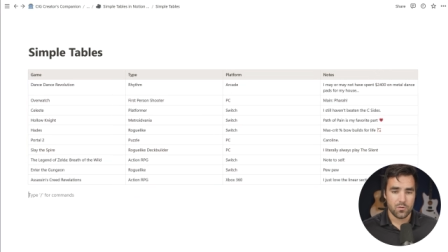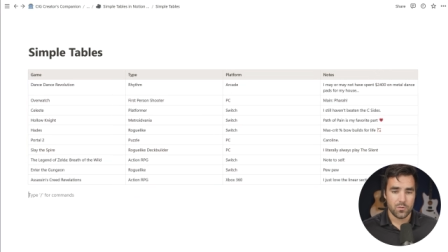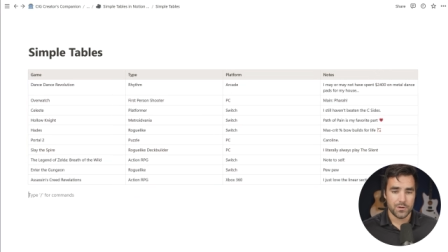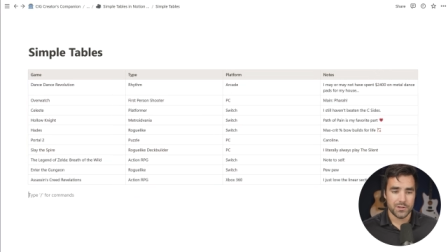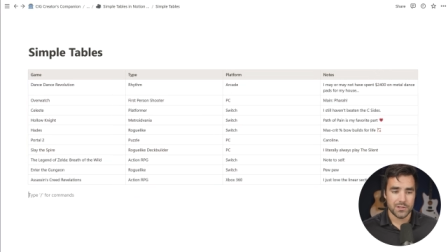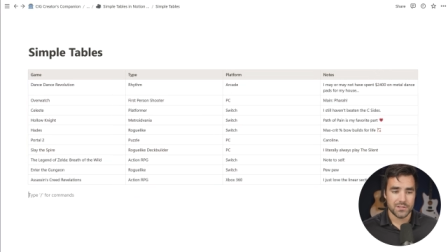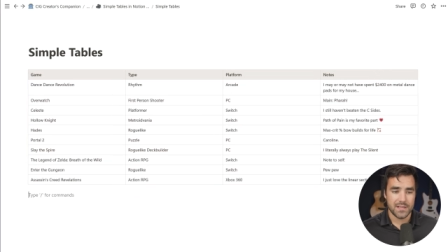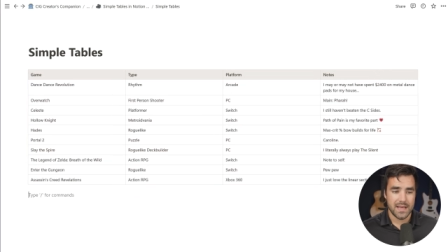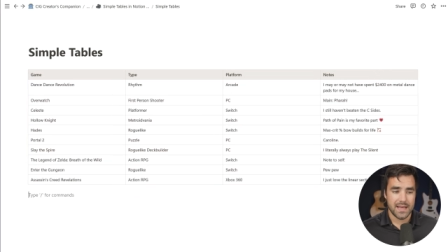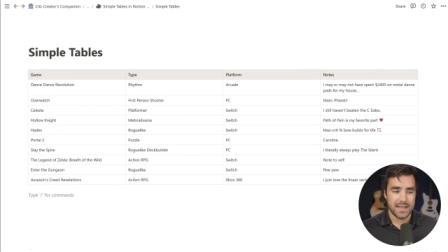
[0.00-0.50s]

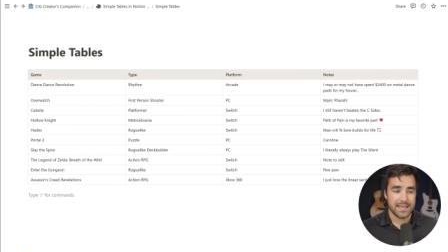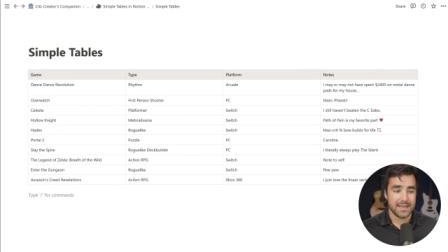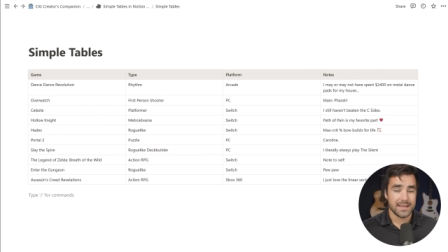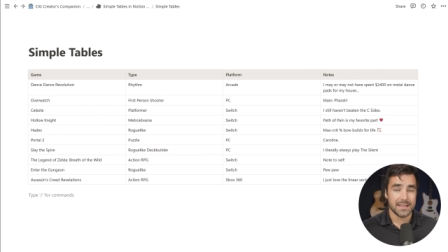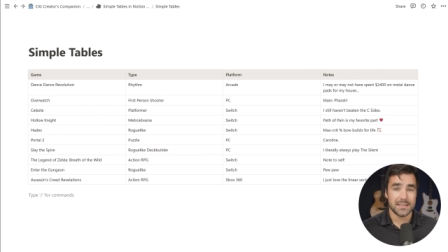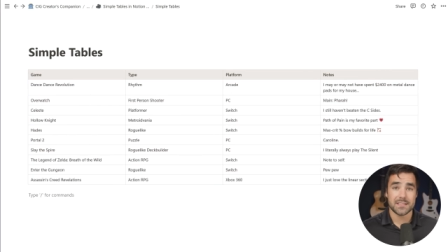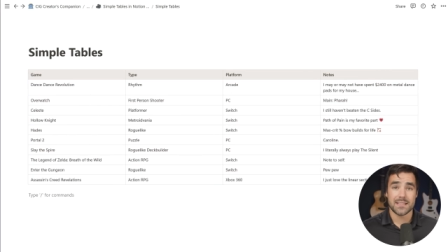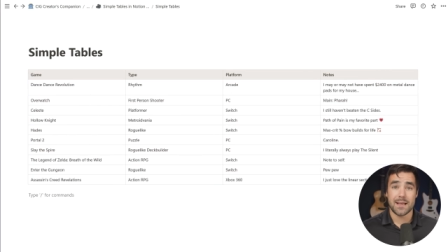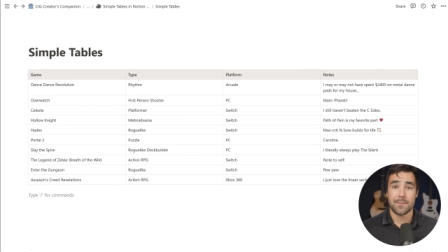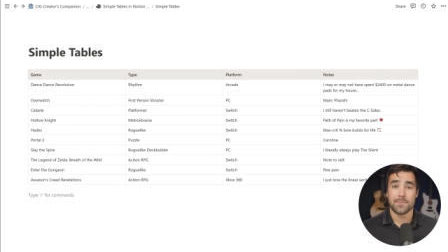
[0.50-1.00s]
which is that it
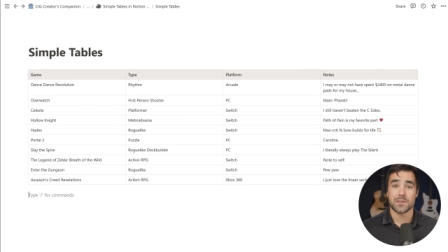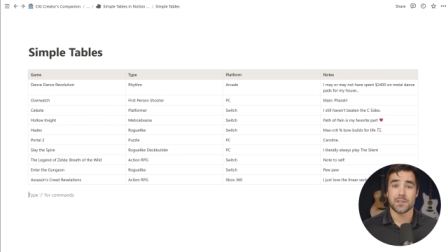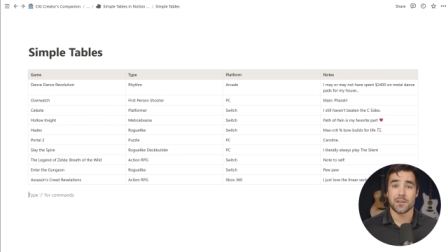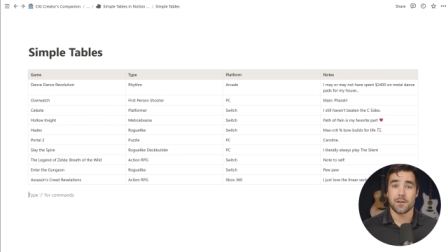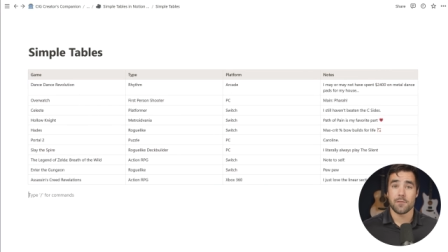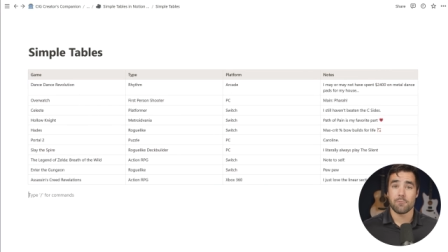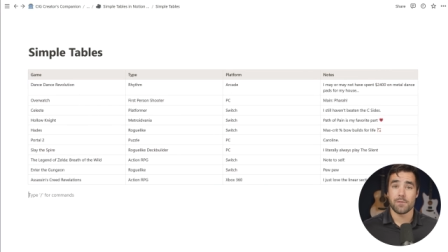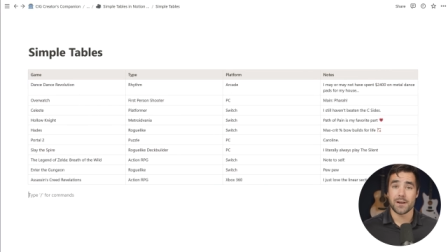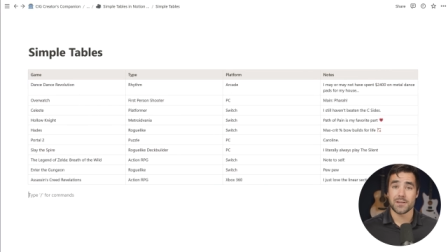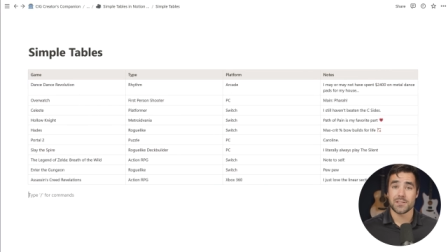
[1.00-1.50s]
accepts
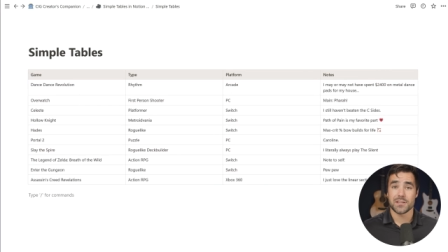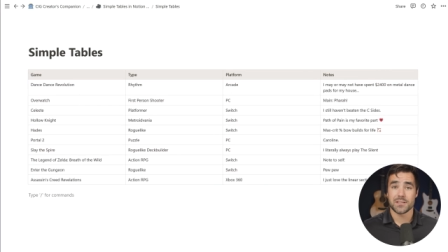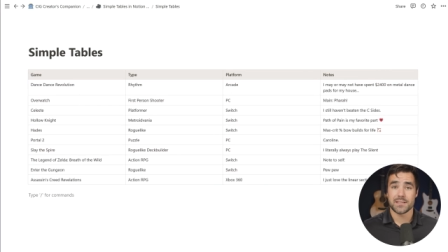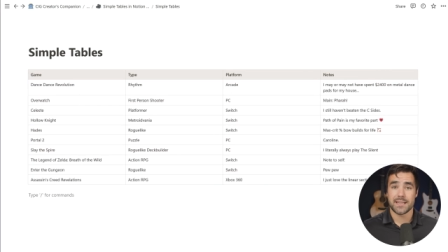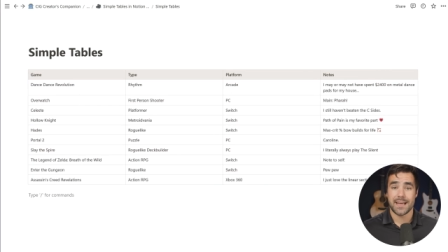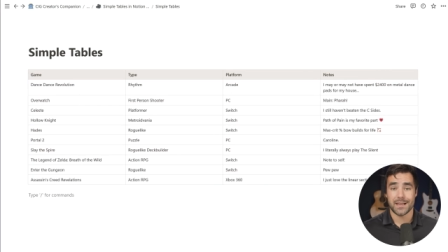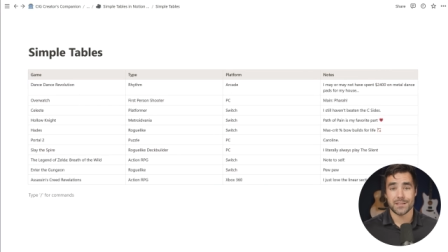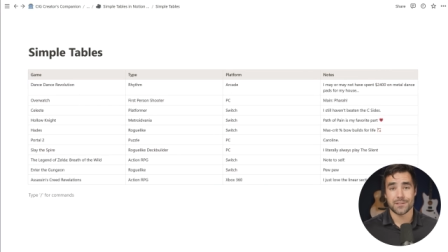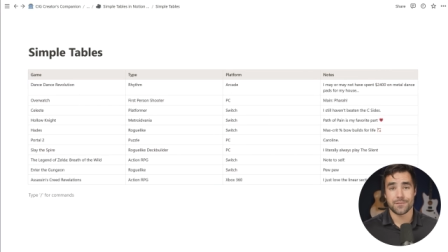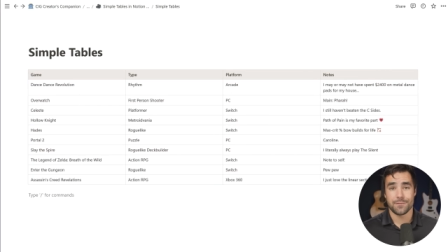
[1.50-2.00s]
rich
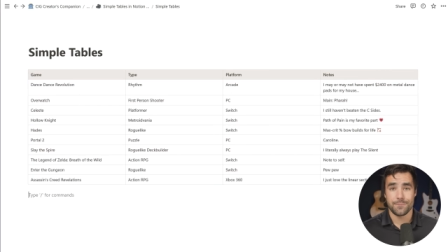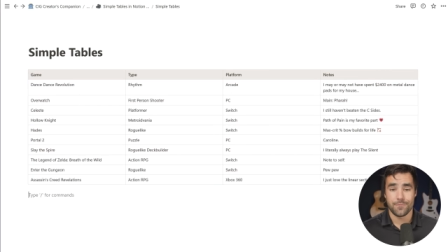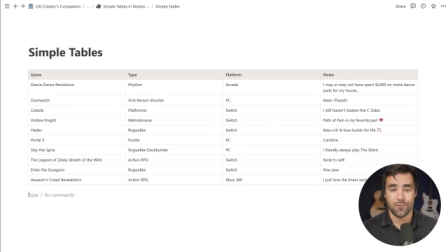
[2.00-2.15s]
text